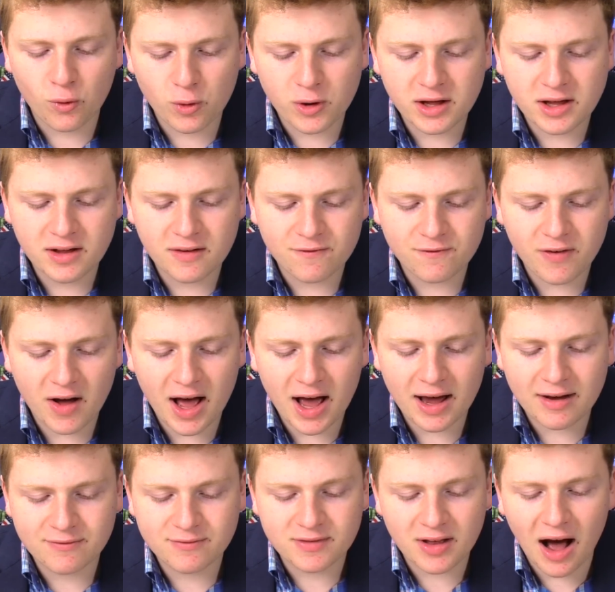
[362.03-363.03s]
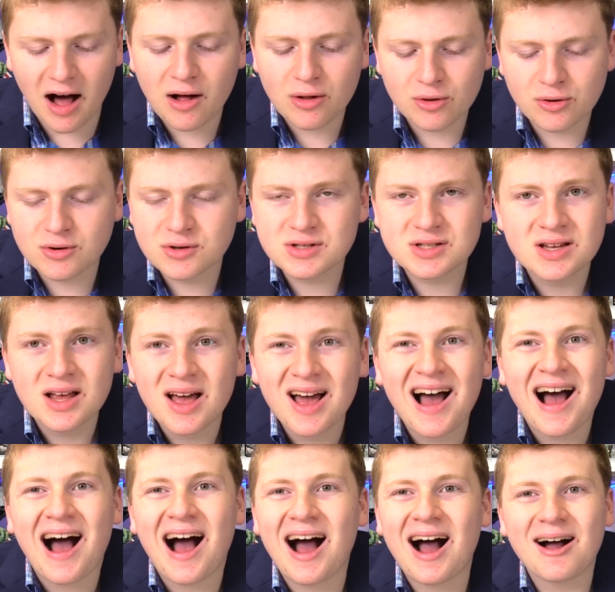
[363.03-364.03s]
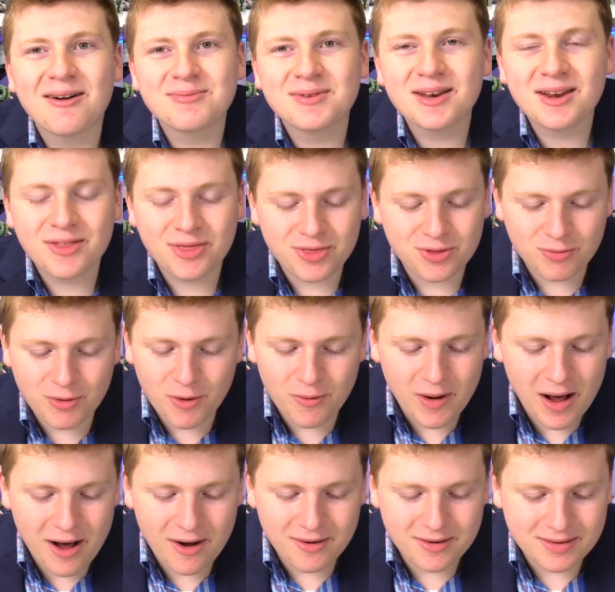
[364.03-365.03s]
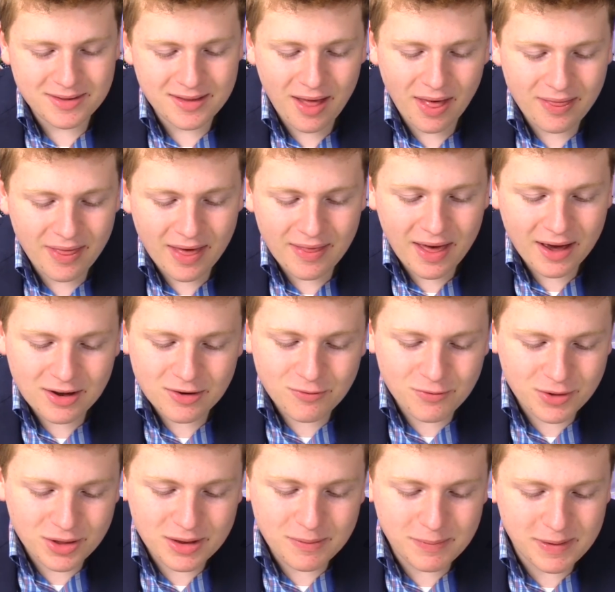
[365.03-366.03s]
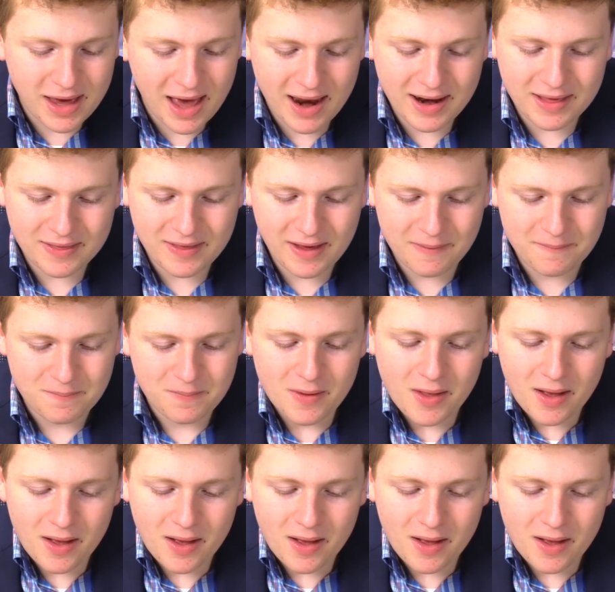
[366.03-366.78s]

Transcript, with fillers: forty-five dollars, I'm going to throw out, that, that, that could really be anything.